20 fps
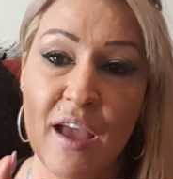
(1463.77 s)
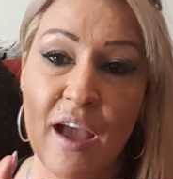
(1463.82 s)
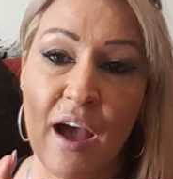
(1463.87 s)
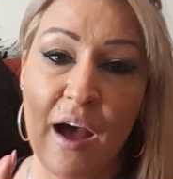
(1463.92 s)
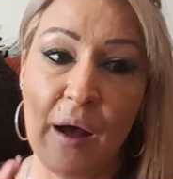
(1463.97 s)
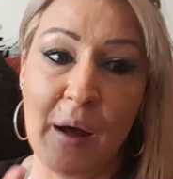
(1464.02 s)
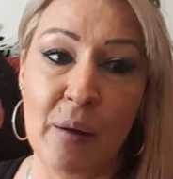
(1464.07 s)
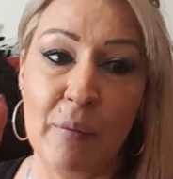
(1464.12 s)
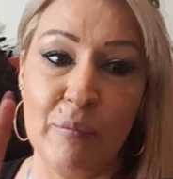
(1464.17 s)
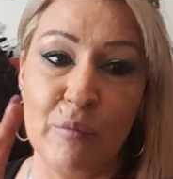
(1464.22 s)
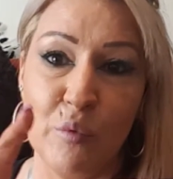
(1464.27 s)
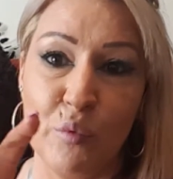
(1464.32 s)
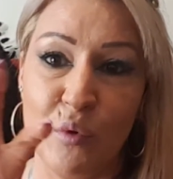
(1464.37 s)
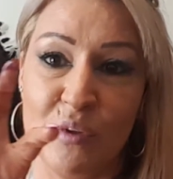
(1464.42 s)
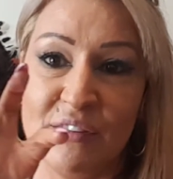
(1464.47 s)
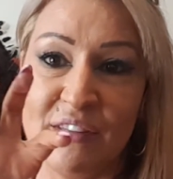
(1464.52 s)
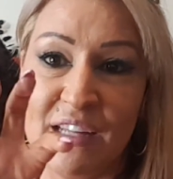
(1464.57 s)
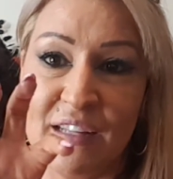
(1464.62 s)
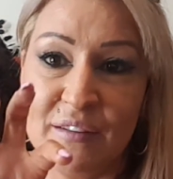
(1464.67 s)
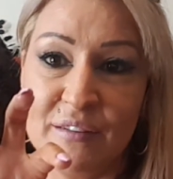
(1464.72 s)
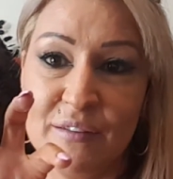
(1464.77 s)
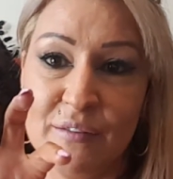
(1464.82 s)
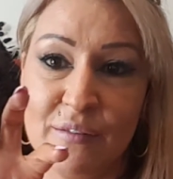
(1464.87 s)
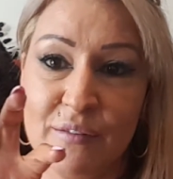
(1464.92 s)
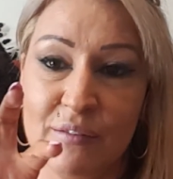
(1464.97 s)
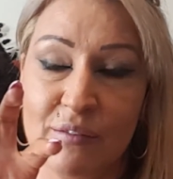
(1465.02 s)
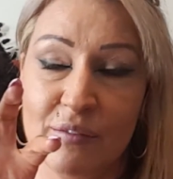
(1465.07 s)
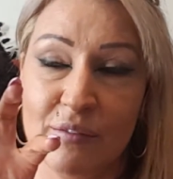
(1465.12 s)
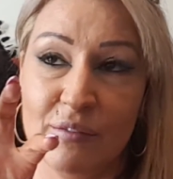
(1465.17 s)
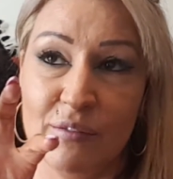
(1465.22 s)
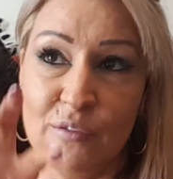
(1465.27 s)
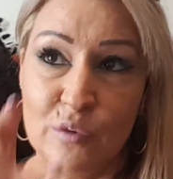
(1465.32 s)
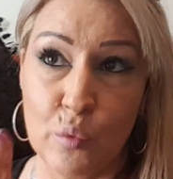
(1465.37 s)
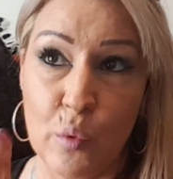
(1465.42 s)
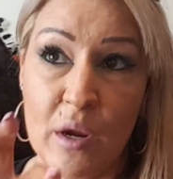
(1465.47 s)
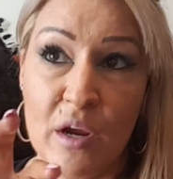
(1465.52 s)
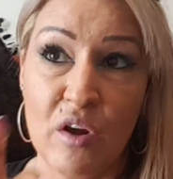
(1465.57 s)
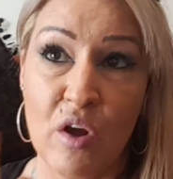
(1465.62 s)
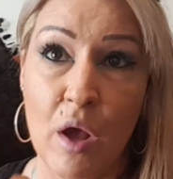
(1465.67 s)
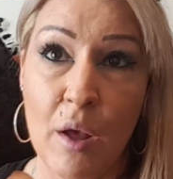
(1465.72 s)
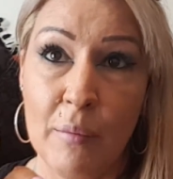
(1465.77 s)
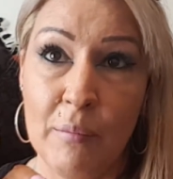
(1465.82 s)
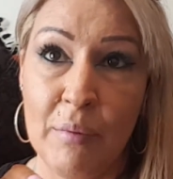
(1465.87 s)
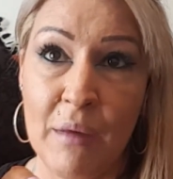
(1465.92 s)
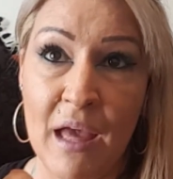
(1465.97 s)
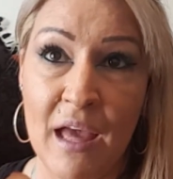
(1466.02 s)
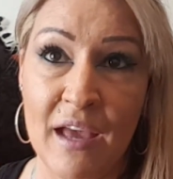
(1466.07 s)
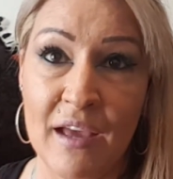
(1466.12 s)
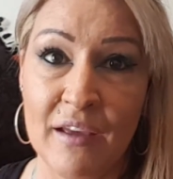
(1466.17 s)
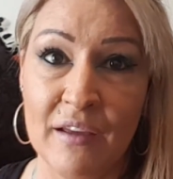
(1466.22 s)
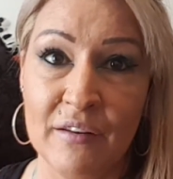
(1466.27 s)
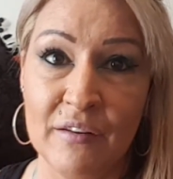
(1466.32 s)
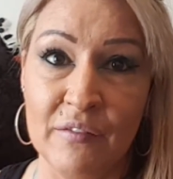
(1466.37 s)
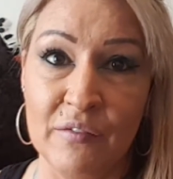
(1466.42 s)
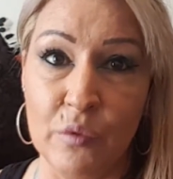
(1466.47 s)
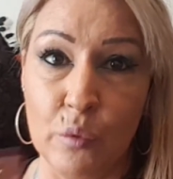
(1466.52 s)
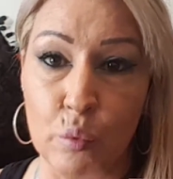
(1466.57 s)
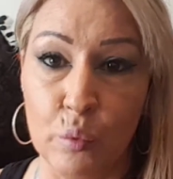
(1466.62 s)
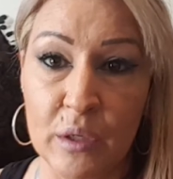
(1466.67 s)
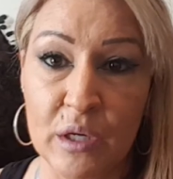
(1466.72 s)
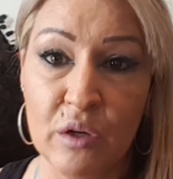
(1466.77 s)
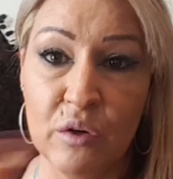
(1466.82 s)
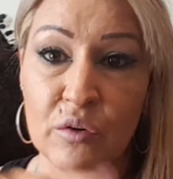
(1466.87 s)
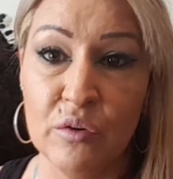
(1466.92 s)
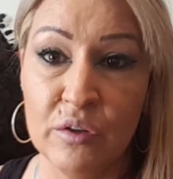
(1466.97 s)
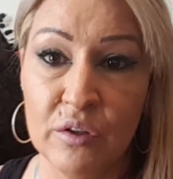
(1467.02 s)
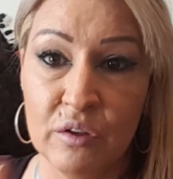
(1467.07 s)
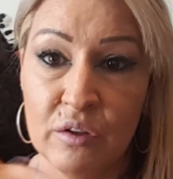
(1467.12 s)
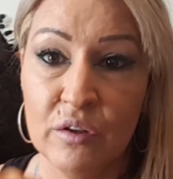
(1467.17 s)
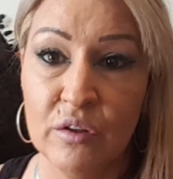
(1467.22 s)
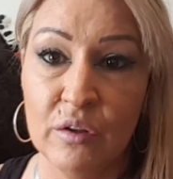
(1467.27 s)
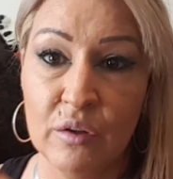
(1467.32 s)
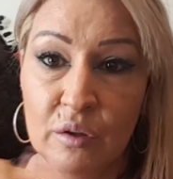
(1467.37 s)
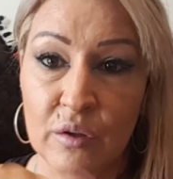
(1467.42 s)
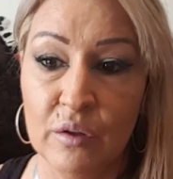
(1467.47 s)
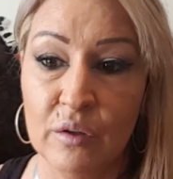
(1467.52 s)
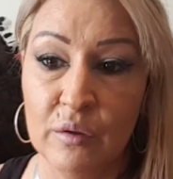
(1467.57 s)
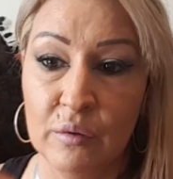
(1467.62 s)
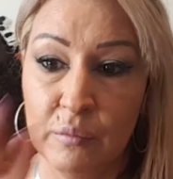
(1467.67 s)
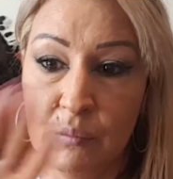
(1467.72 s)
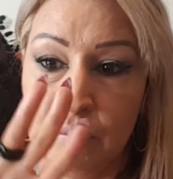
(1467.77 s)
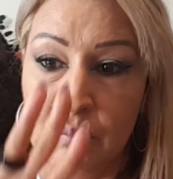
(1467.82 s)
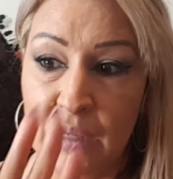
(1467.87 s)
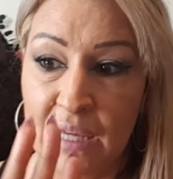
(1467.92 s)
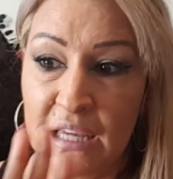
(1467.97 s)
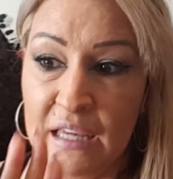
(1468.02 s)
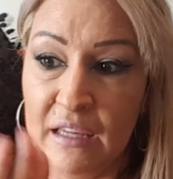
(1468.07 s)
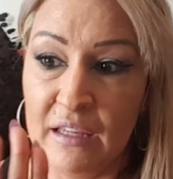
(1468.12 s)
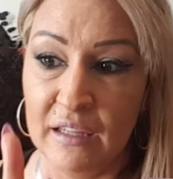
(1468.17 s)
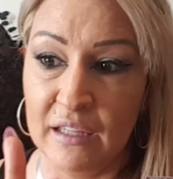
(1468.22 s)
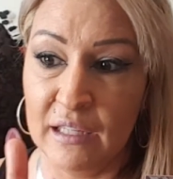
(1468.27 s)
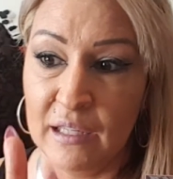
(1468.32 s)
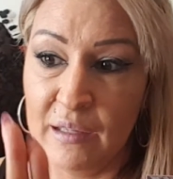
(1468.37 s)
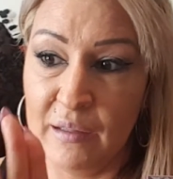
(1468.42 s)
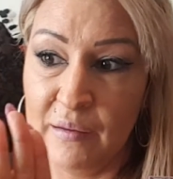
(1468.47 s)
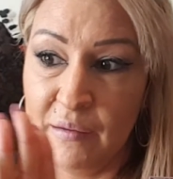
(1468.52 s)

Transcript: was that square compact of the weird pink